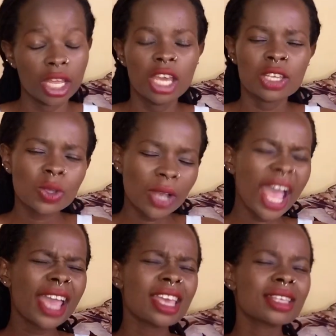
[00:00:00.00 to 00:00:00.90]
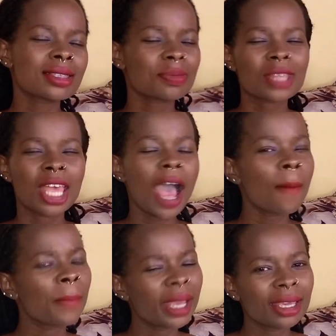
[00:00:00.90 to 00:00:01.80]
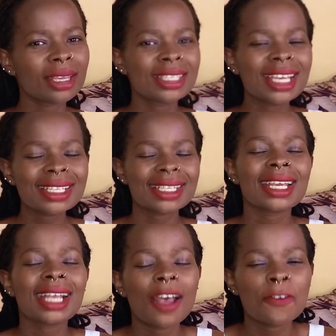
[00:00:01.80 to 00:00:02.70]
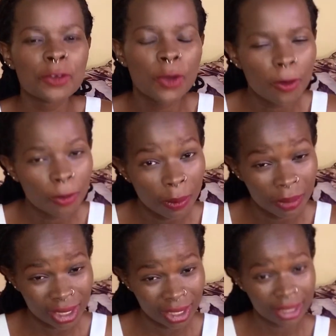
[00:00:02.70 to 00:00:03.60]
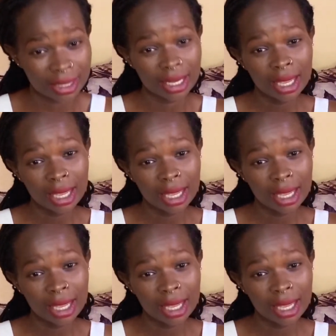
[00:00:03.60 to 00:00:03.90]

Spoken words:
So guys, I'm begging, just take a few of your minutes,